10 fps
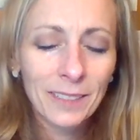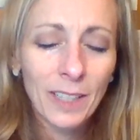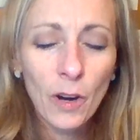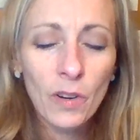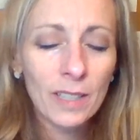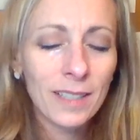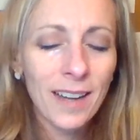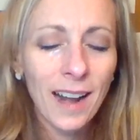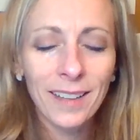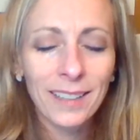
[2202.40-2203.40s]
No,
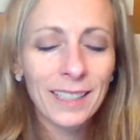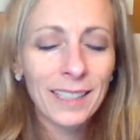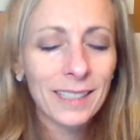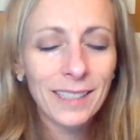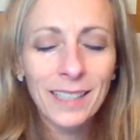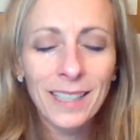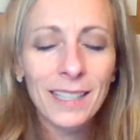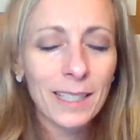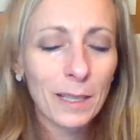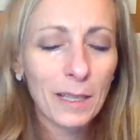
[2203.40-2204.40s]
it's not
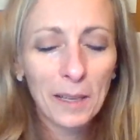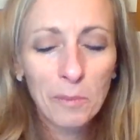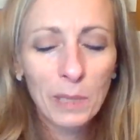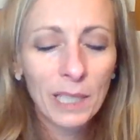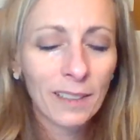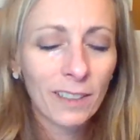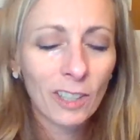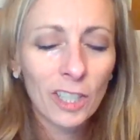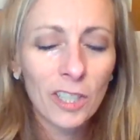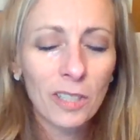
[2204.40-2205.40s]
easy being a
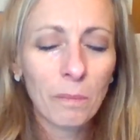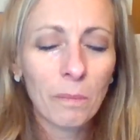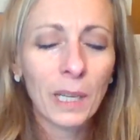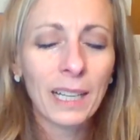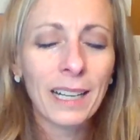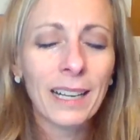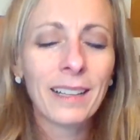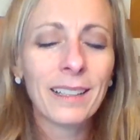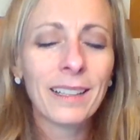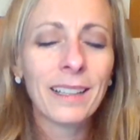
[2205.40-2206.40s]
Christian, but
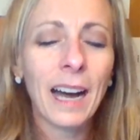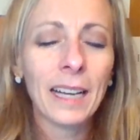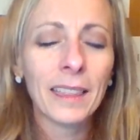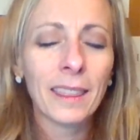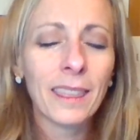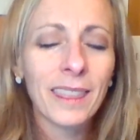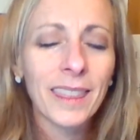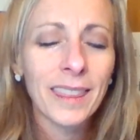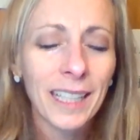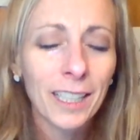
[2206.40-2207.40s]
God,
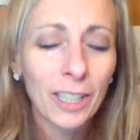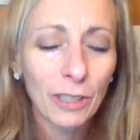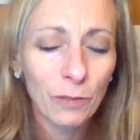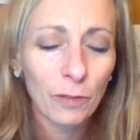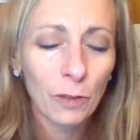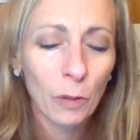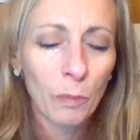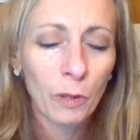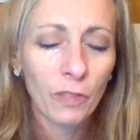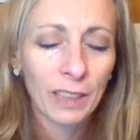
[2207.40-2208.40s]
thank you for
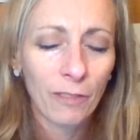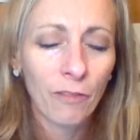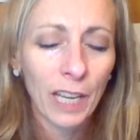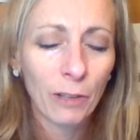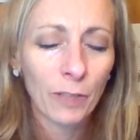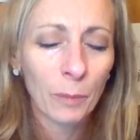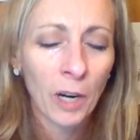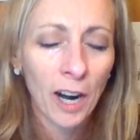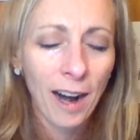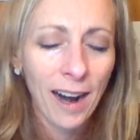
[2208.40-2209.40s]
removing the veil
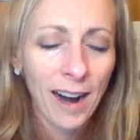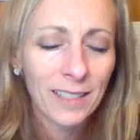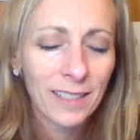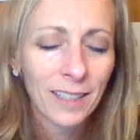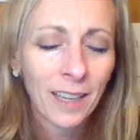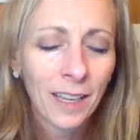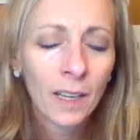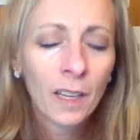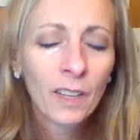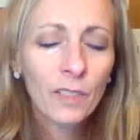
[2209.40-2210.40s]
from our eyes,
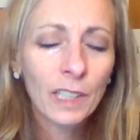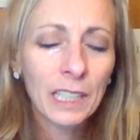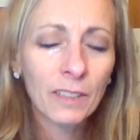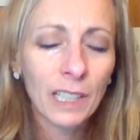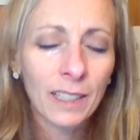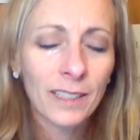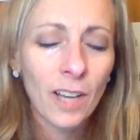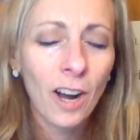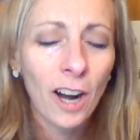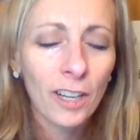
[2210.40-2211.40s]
for giving us
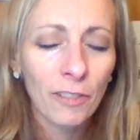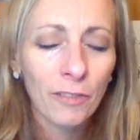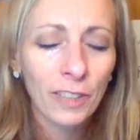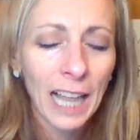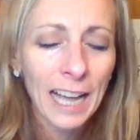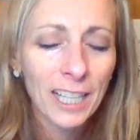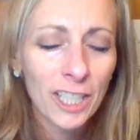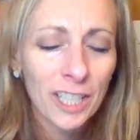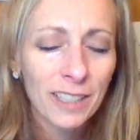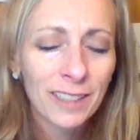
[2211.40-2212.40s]
a heart of
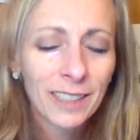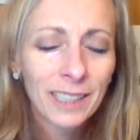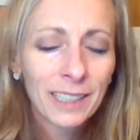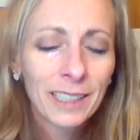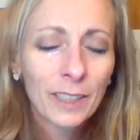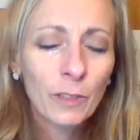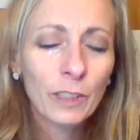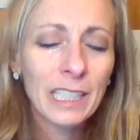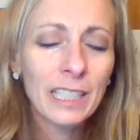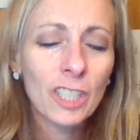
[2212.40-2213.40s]
flesh,
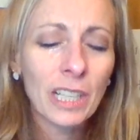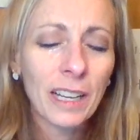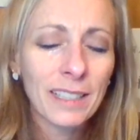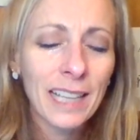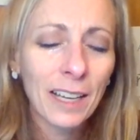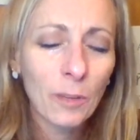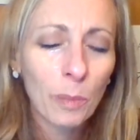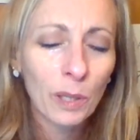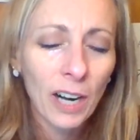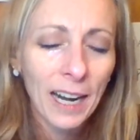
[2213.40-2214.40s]
for teaching us how to
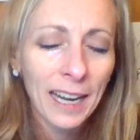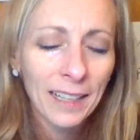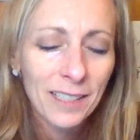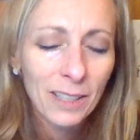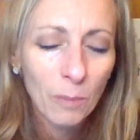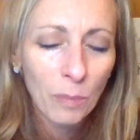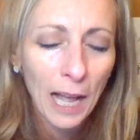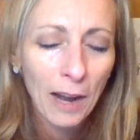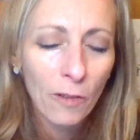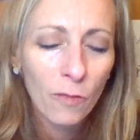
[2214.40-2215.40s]
put our hand to the
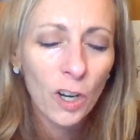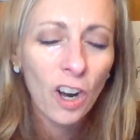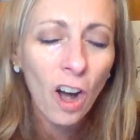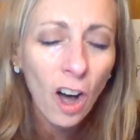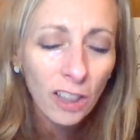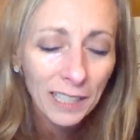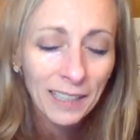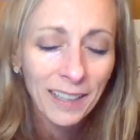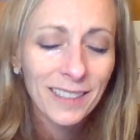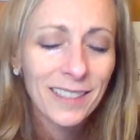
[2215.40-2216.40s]
plow, for
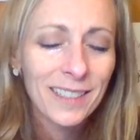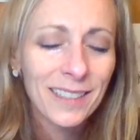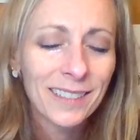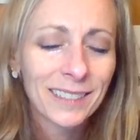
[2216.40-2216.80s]
calling us,